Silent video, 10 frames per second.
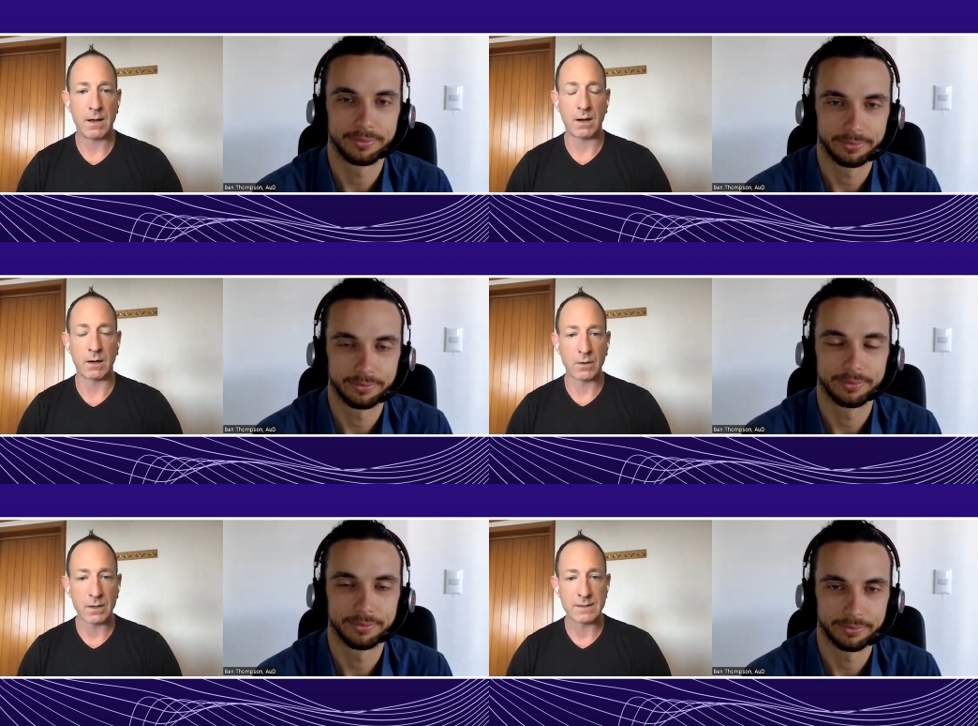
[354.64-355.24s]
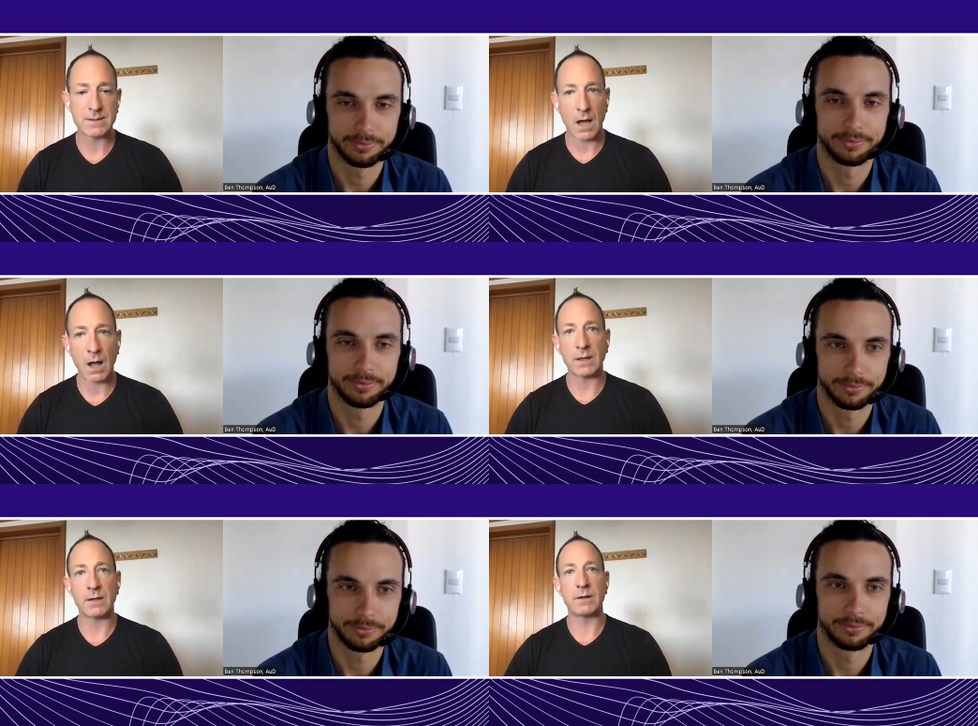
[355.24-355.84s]
Speaker 1: to get a
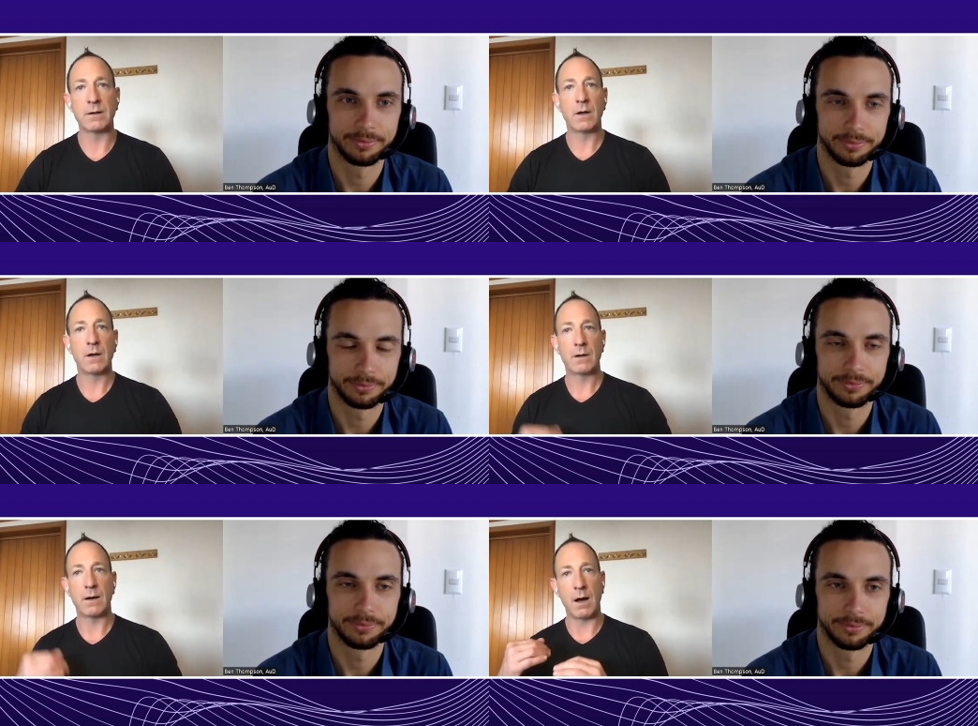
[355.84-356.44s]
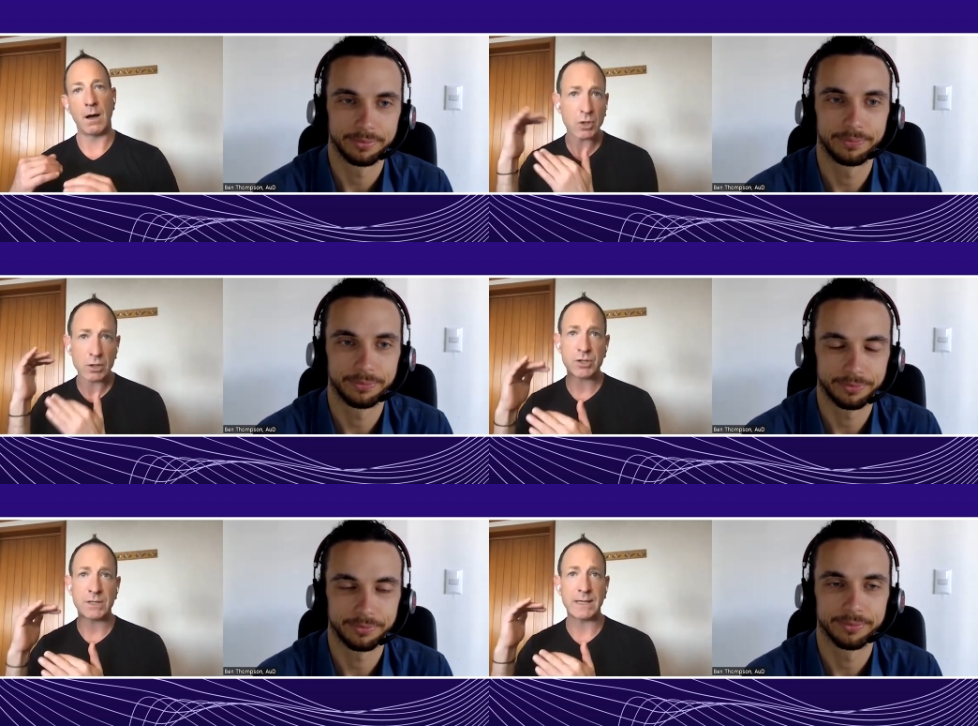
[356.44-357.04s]
good solid
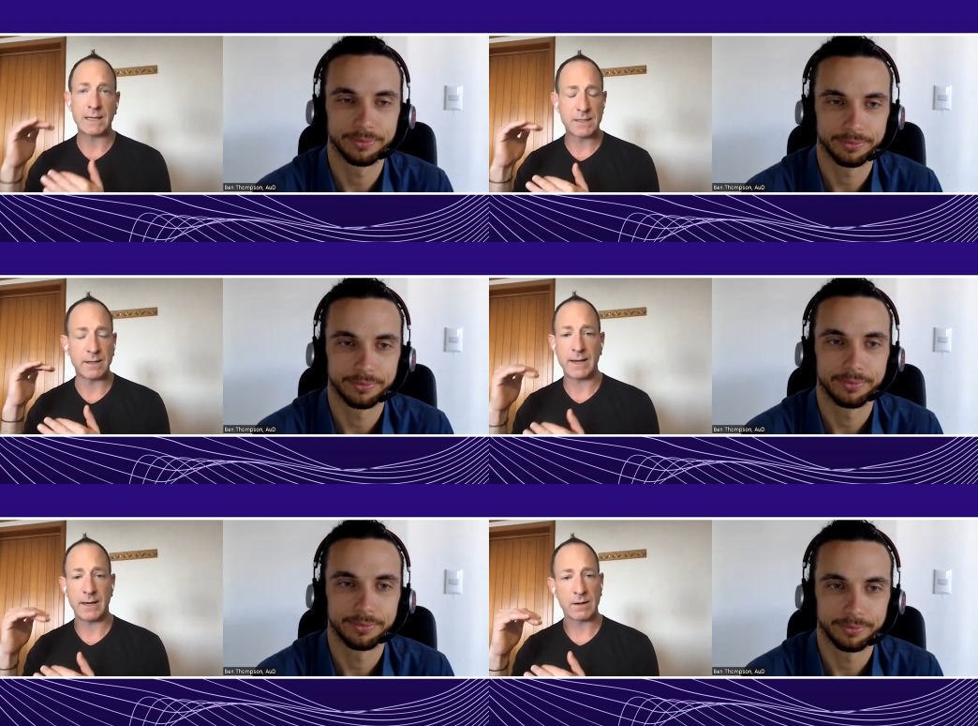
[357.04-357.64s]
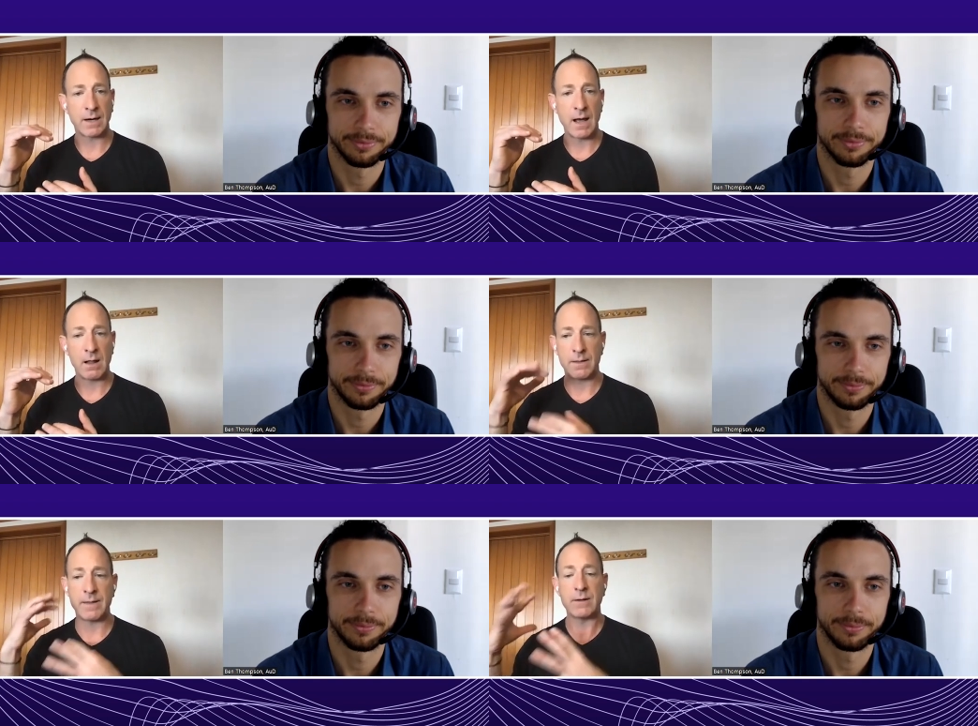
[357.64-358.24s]
insertion into the ear
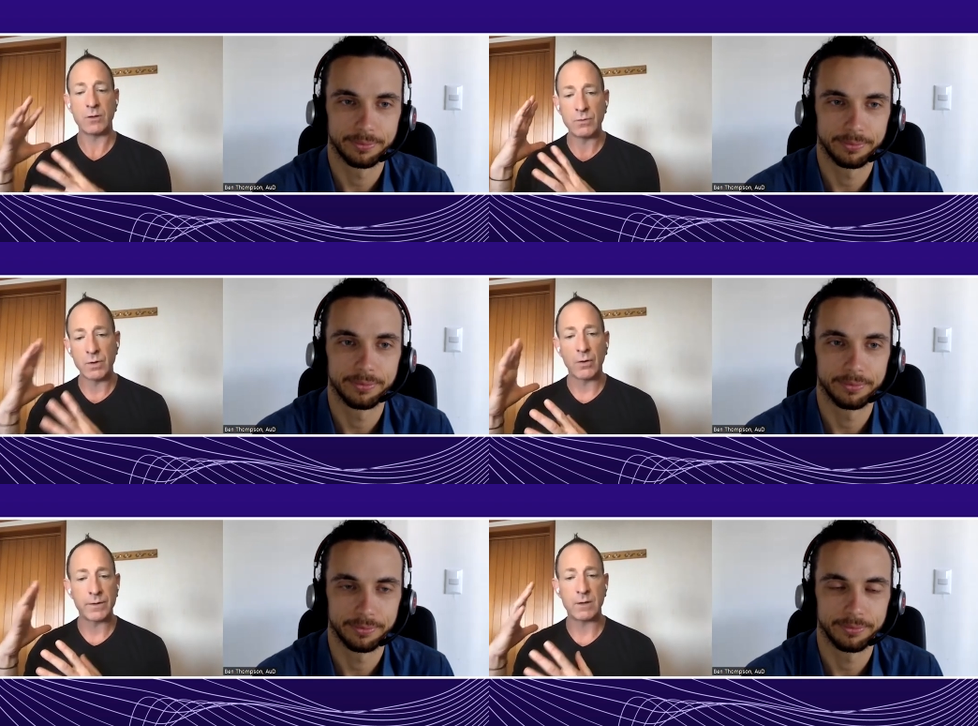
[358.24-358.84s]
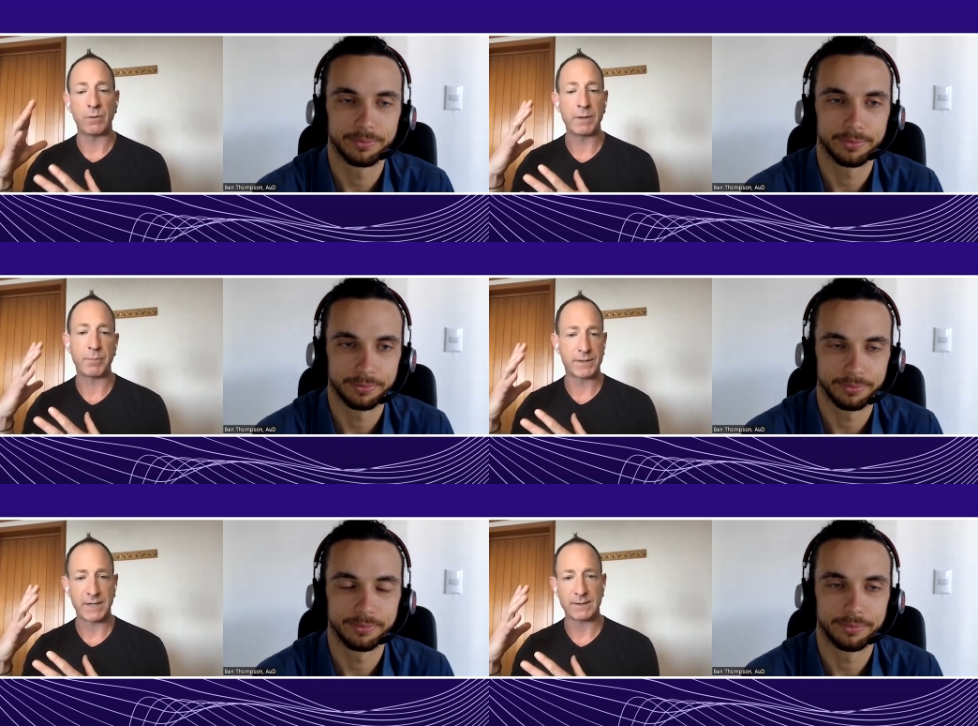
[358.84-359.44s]
canal, and that you know that you'll
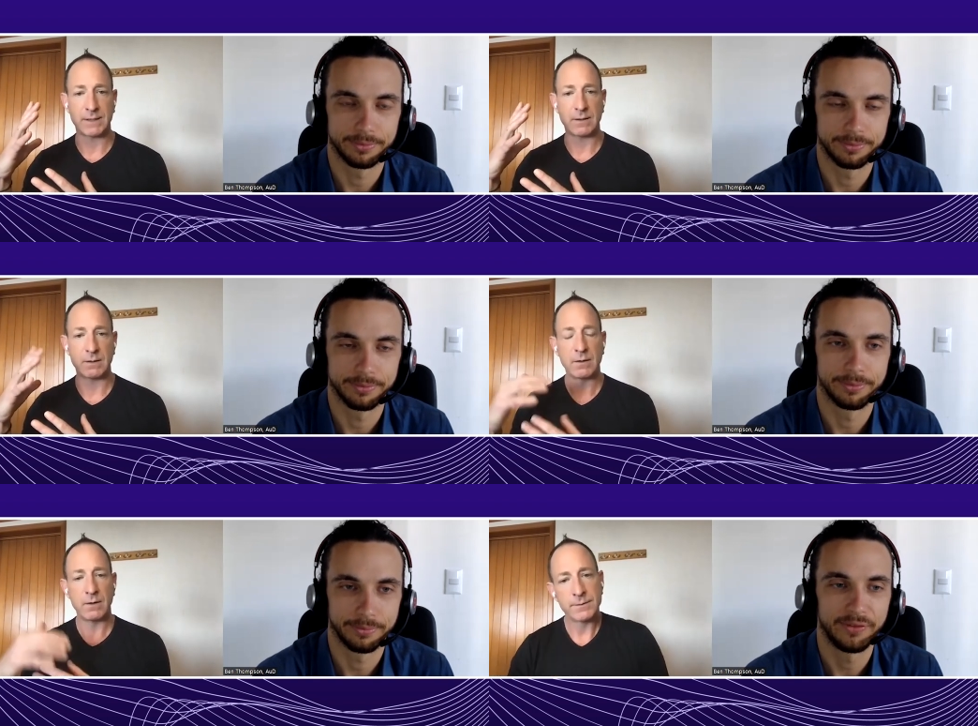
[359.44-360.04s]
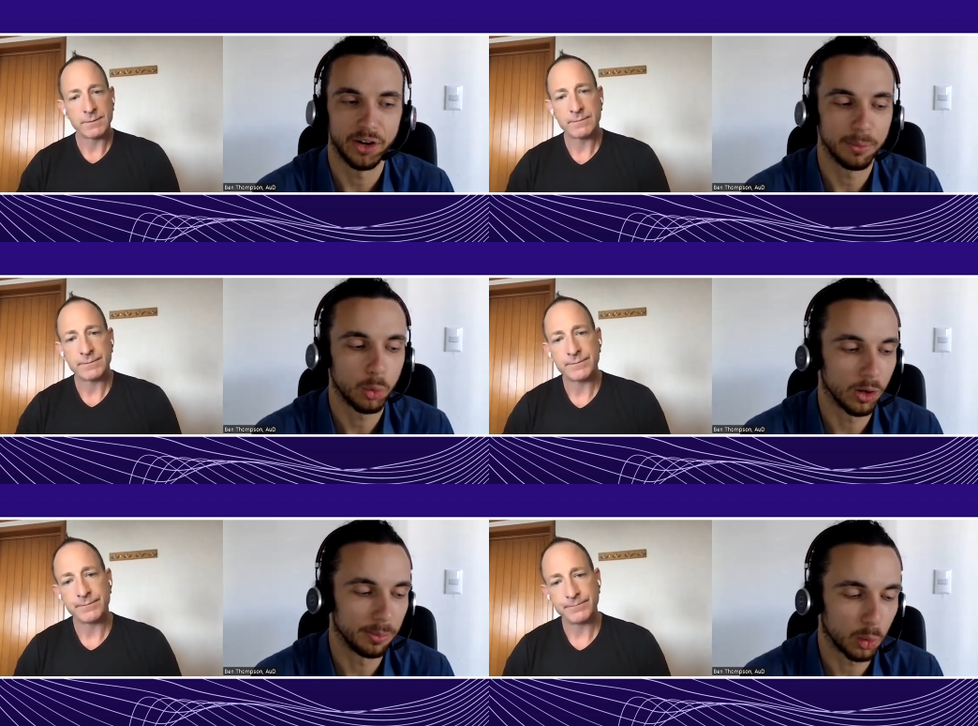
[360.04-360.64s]
be protected.
Speaker 2: Very
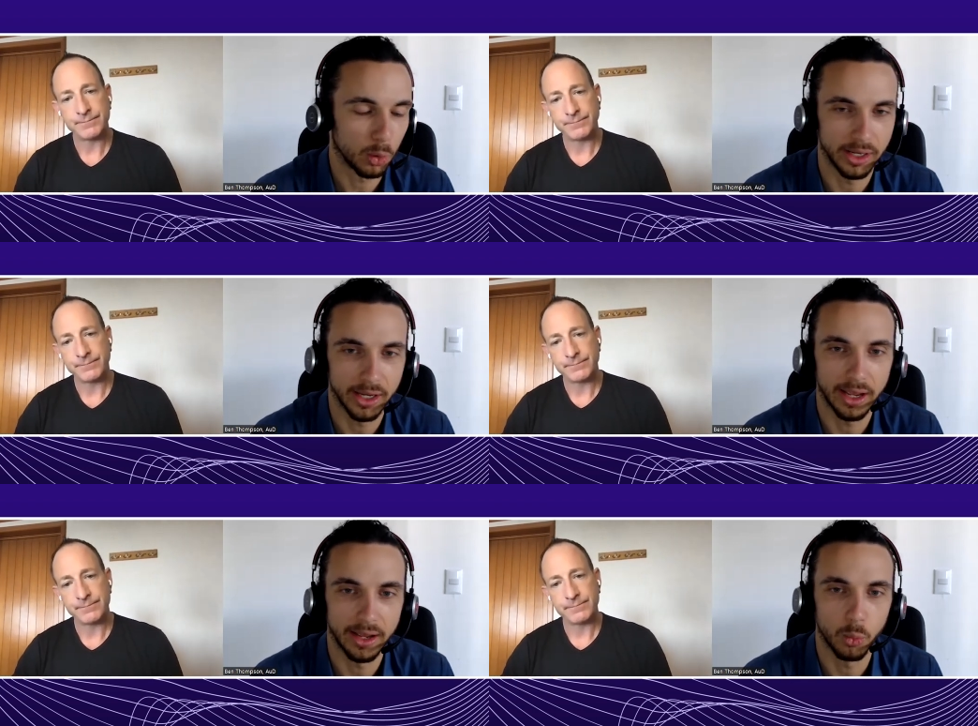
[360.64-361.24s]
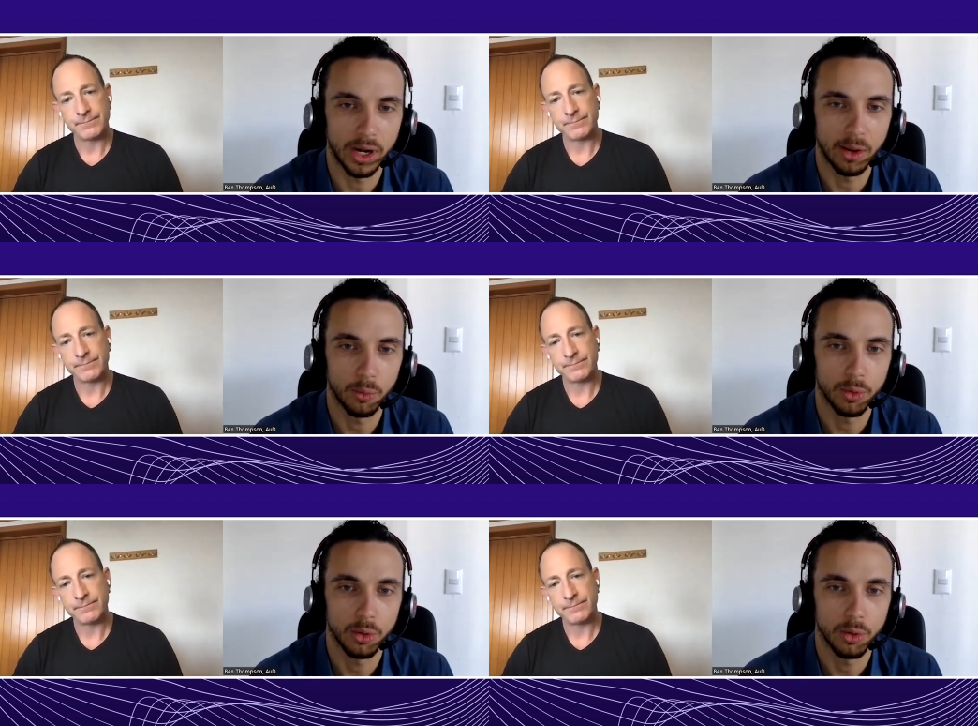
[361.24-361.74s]
important point. When I